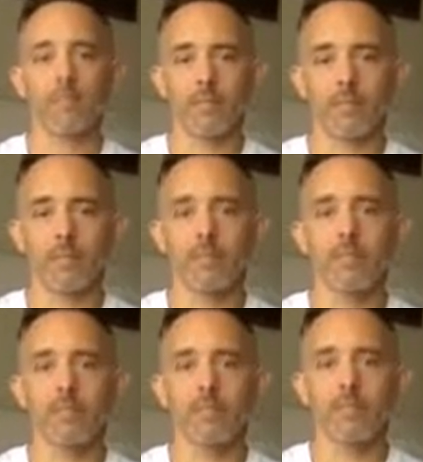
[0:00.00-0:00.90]

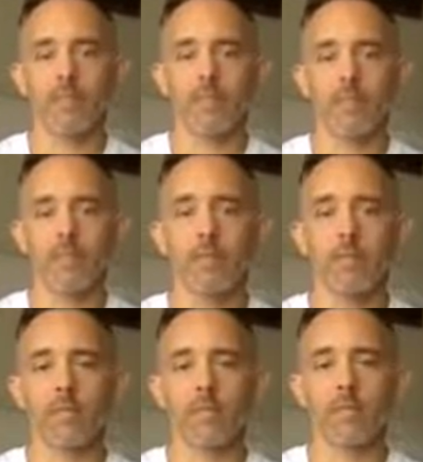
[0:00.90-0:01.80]

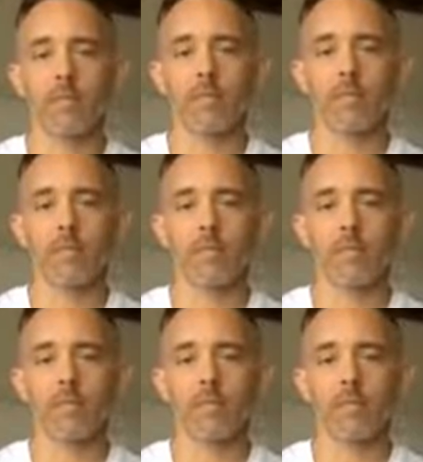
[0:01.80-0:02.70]

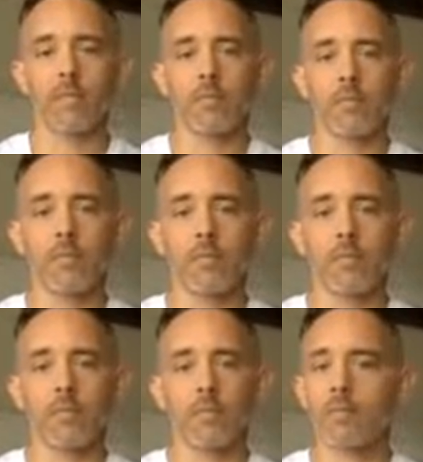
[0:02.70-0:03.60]

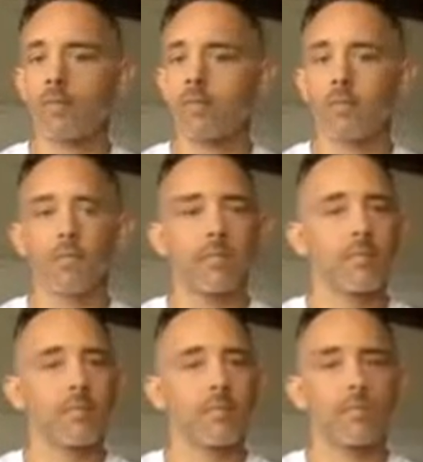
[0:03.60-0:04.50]

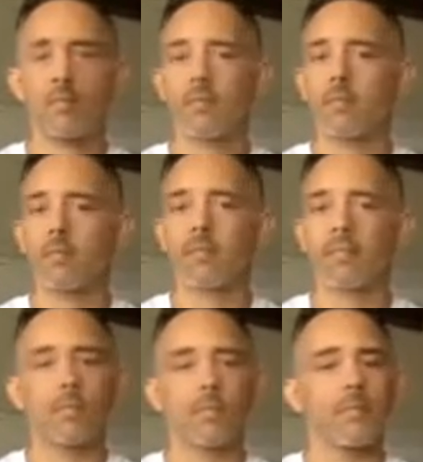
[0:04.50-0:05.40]

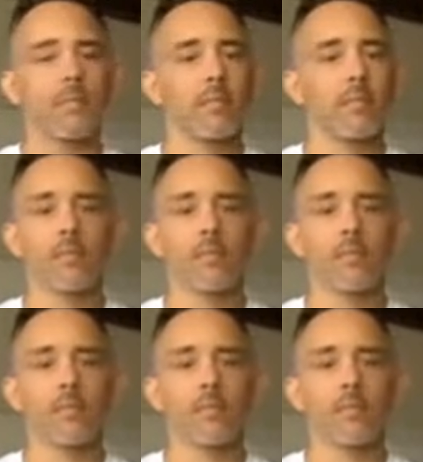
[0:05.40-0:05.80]
(not speaking)